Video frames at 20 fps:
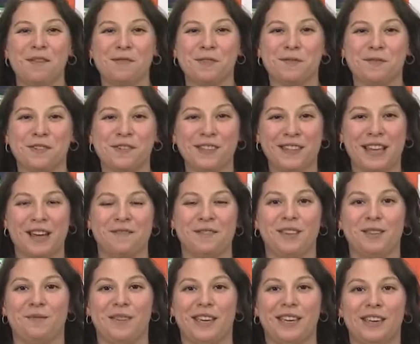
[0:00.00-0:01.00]
reviewing that
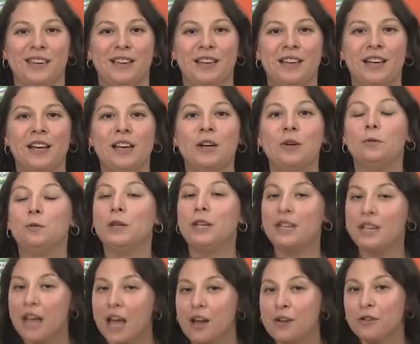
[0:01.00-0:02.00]
with me. We
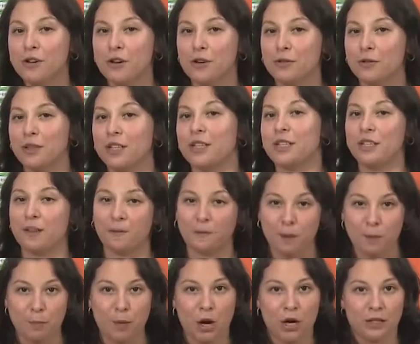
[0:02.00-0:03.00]
now know the
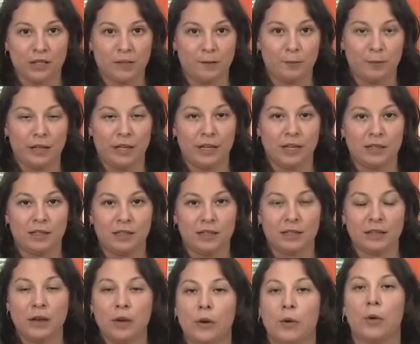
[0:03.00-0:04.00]
different parts of
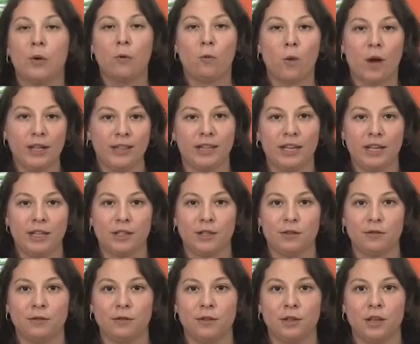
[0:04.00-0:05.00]
plants, what they
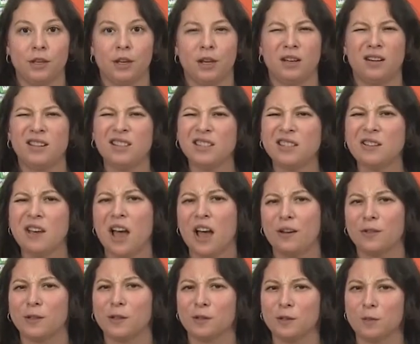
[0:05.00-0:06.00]
do, and also
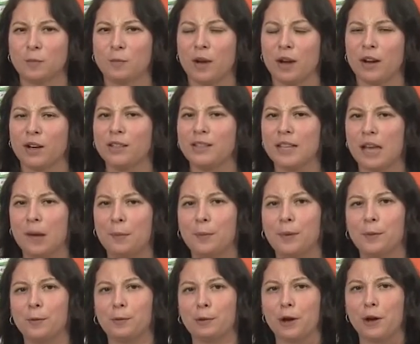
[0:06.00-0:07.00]
how those parts help
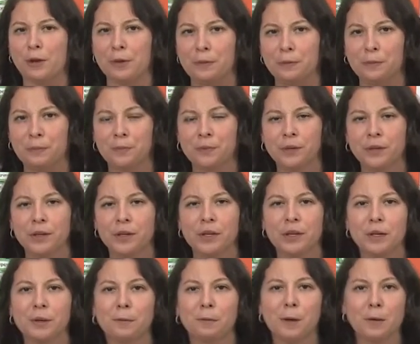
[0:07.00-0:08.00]
them grow.
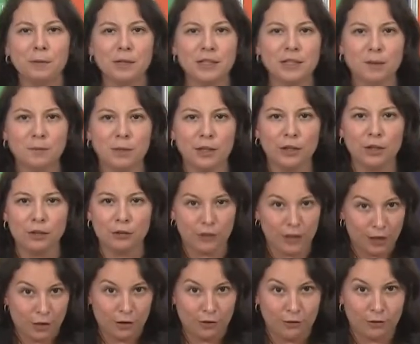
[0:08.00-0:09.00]
What was something new
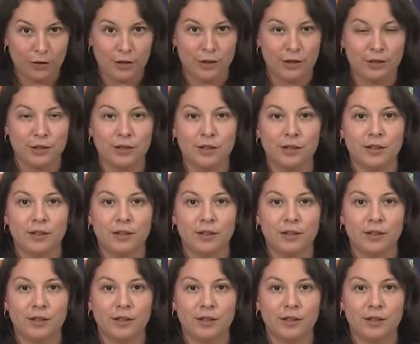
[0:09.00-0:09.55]
that you learned?